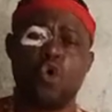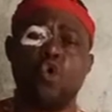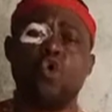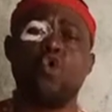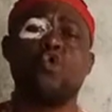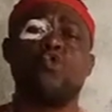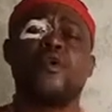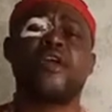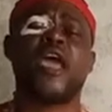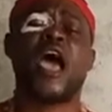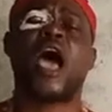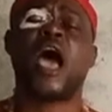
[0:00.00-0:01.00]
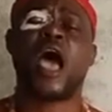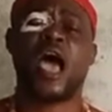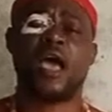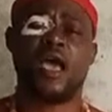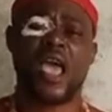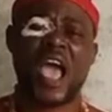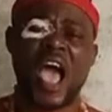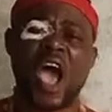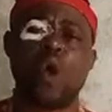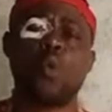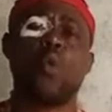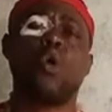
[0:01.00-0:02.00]
who we are
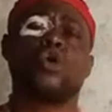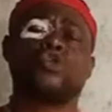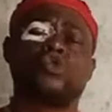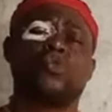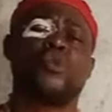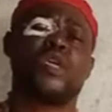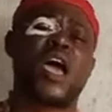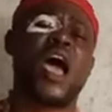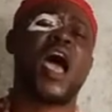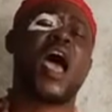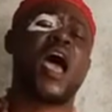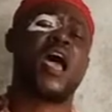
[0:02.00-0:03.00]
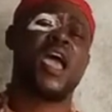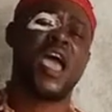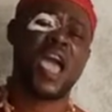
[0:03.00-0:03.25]
and what we are